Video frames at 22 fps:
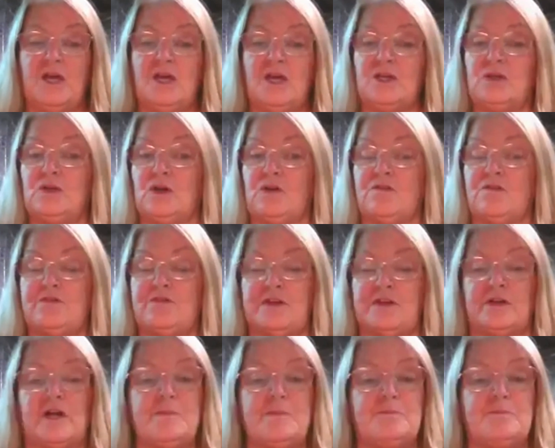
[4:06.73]
You're
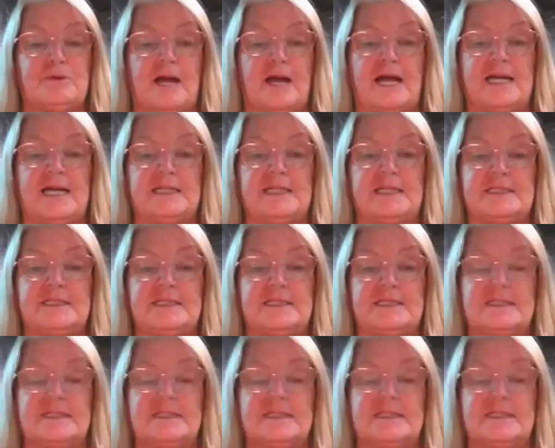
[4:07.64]
very bright.
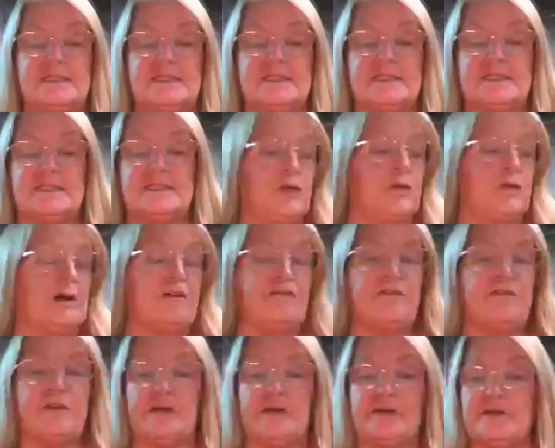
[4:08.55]
You
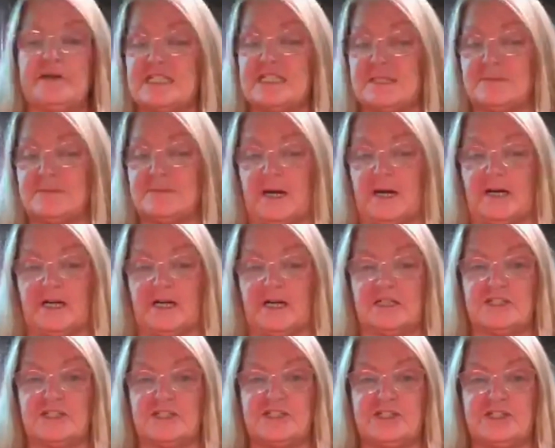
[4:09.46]
are very
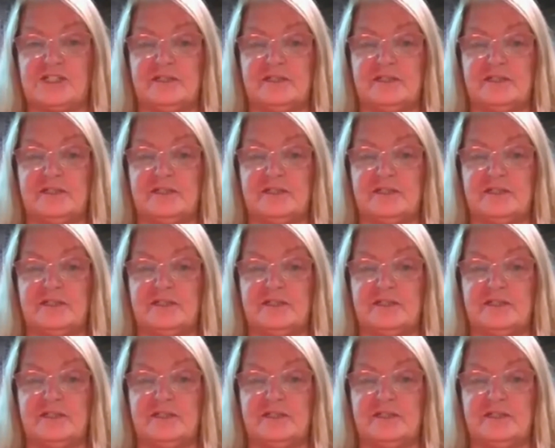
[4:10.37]
smart.